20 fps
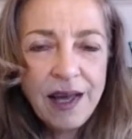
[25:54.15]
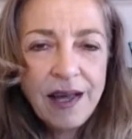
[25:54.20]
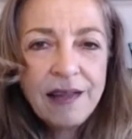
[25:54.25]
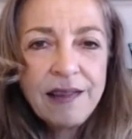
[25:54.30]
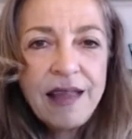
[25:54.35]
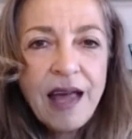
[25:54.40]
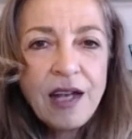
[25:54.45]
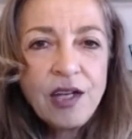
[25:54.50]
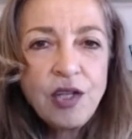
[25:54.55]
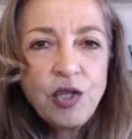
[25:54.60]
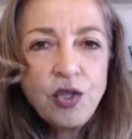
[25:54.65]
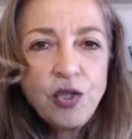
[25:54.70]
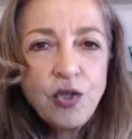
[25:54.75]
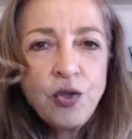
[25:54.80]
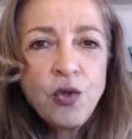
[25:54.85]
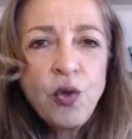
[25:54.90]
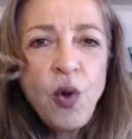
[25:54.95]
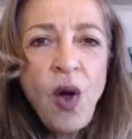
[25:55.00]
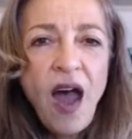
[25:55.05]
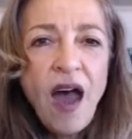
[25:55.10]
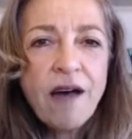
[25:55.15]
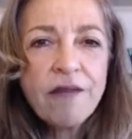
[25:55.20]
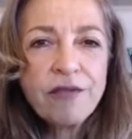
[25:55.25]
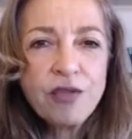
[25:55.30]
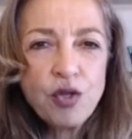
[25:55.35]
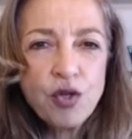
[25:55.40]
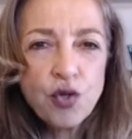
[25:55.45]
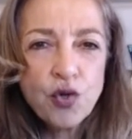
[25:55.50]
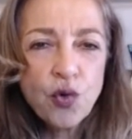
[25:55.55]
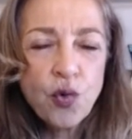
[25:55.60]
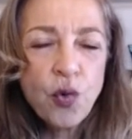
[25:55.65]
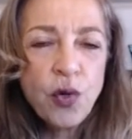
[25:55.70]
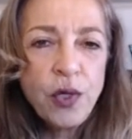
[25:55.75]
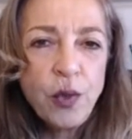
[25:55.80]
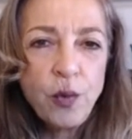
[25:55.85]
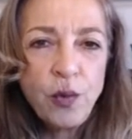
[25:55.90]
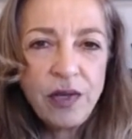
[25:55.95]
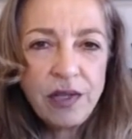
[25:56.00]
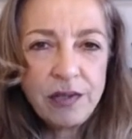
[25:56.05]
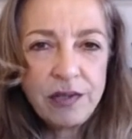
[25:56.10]
that you have joy
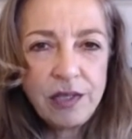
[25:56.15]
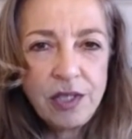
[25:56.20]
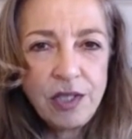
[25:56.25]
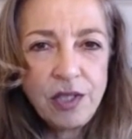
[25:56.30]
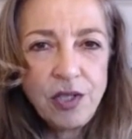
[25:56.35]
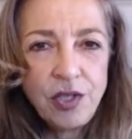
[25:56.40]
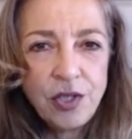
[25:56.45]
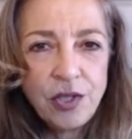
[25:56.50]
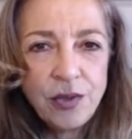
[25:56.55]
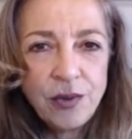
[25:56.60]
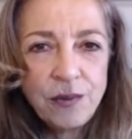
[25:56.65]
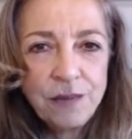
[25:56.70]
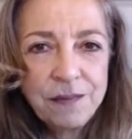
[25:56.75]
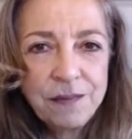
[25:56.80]
within you,